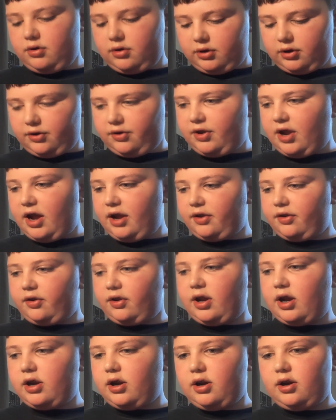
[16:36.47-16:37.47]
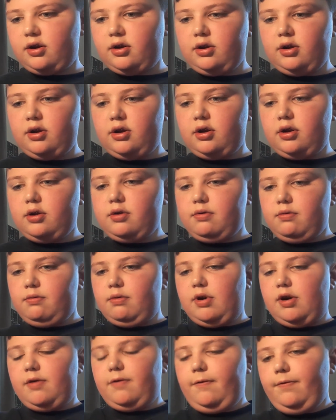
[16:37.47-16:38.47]
Cause that's kind of,
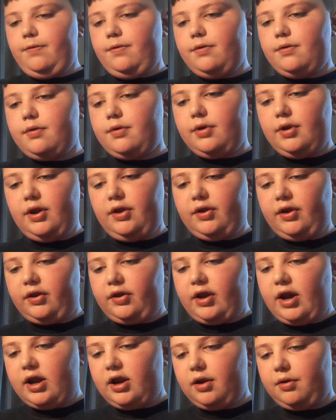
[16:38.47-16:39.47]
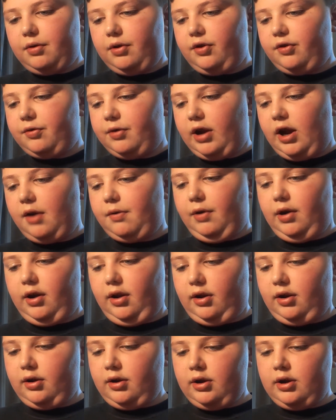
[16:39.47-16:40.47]
well, at least that's kind of at least what I
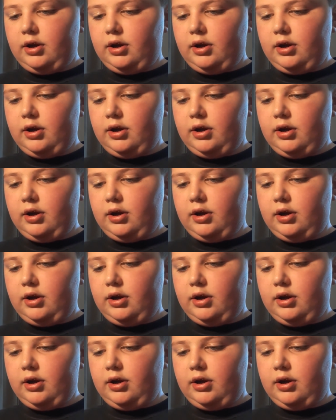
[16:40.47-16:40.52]
want.